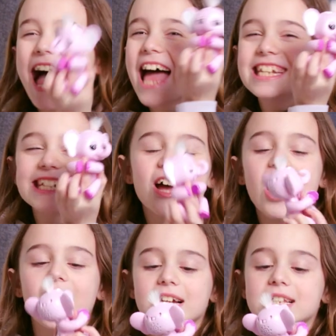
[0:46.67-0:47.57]
And she
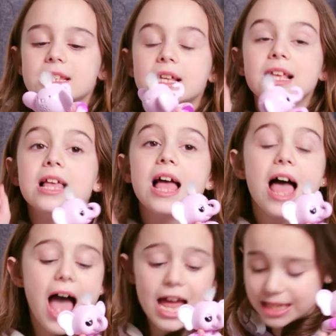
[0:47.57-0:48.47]
talks.
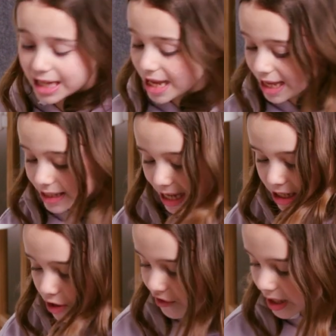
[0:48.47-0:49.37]
And it
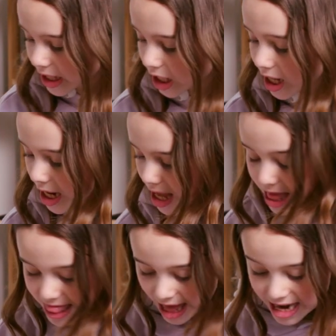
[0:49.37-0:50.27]
says over here
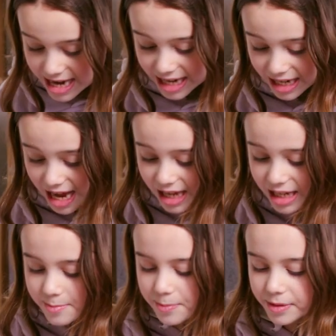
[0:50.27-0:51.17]
that Nina can